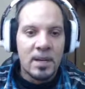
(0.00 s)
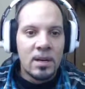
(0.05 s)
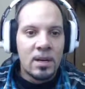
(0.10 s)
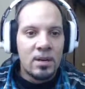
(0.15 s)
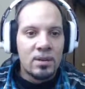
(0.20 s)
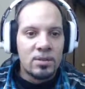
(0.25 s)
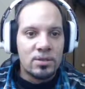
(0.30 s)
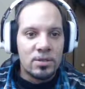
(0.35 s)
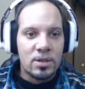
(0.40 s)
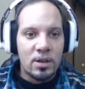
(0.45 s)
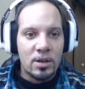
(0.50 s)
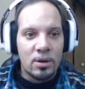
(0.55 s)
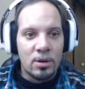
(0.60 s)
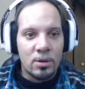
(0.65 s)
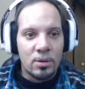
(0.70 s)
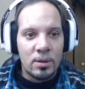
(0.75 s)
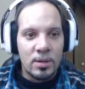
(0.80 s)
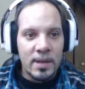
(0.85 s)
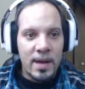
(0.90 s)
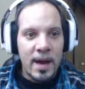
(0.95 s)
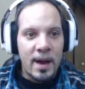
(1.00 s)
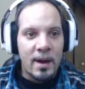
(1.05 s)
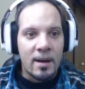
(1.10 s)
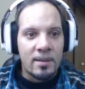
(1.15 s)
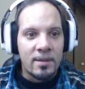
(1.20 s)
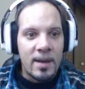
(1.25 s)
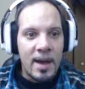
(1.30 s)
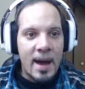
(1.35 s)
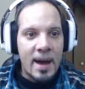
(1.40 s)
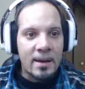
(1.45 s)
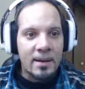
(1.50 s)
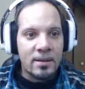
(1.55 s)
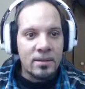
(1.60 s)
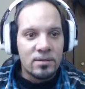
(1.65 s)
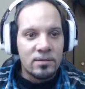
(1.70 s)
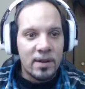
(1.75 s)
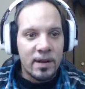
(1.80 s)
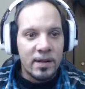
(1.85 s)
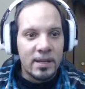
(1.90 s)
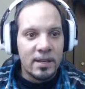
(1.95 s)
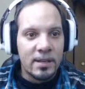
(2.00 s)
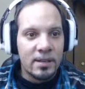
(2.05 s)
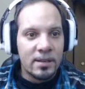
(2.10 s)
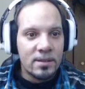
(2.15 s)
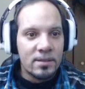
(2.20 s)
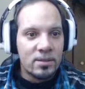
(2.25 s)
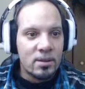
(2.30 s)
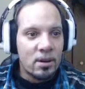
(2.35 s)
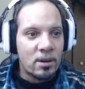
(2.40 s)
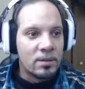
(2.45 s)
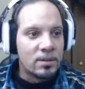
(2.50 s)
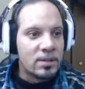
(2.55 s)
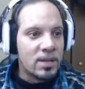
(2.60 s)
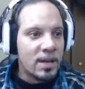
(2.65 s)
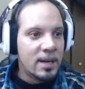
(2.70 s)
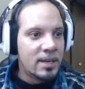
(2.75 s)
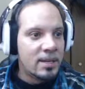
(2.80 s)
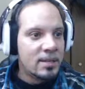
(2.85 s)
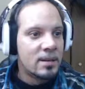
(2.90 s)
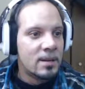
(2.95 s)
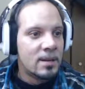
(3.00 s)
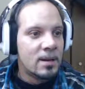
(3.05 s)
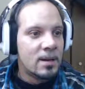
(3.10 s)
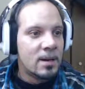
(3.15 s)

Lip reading: So yeah, the add-on is right here. It's called Tings.